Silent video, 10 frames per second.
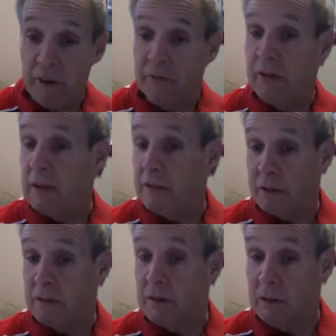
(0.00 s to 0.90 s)
50,
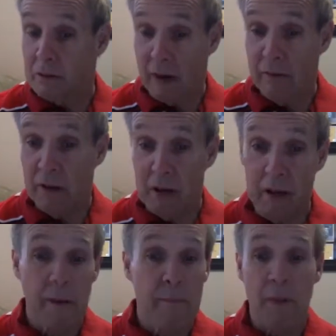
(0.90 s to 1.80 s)
60,
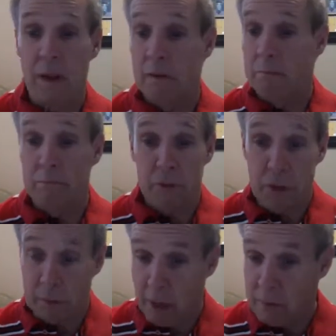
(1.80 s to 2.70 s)
70,
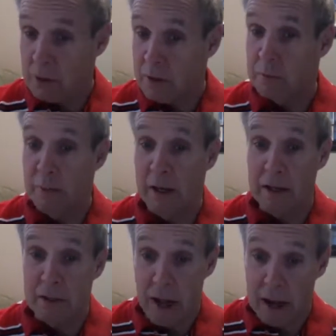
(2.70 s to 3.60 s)
sometimes as
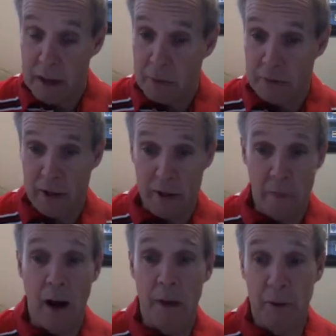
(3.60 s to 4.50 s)
many as 90% of
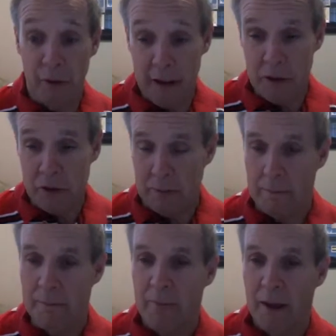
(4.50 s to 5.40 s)
the population.
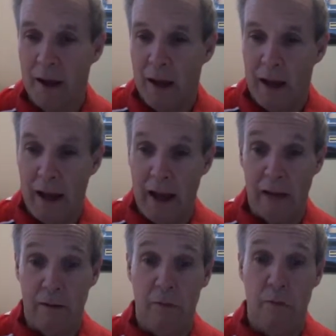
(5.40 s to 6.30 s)

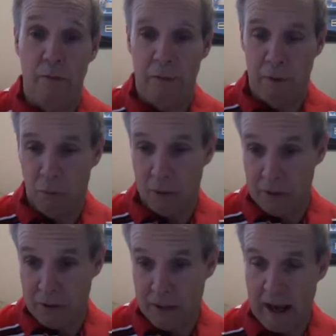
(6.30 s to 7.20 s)
And we're
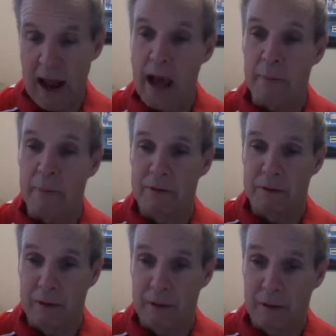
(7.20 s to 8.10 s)
going to see that
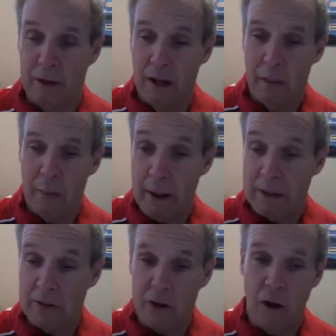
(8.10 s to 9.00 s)
happens in
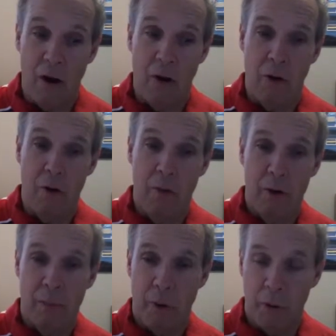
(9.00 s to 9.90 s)
Mexico,
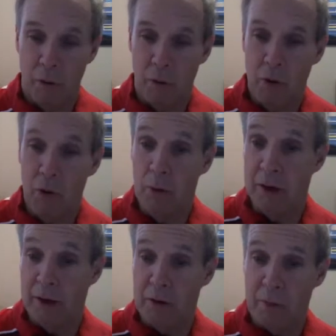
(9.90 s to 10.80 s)

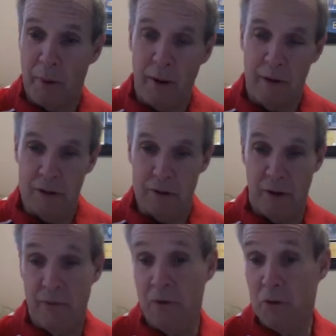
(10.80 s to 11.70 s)
Peru, and other parts
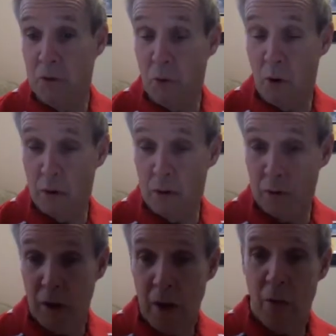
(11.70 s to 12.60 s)
of the New
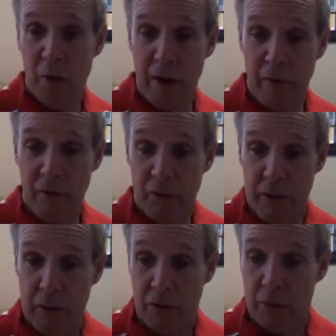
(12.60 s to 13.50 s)
World whenever
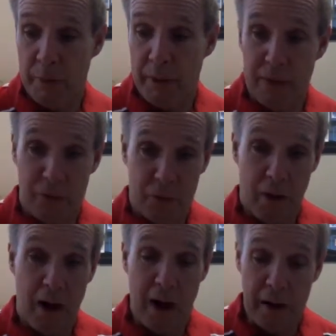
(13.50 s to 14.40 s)
the Europeans
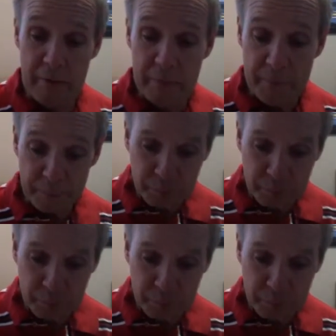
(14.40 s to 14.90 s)
arrive.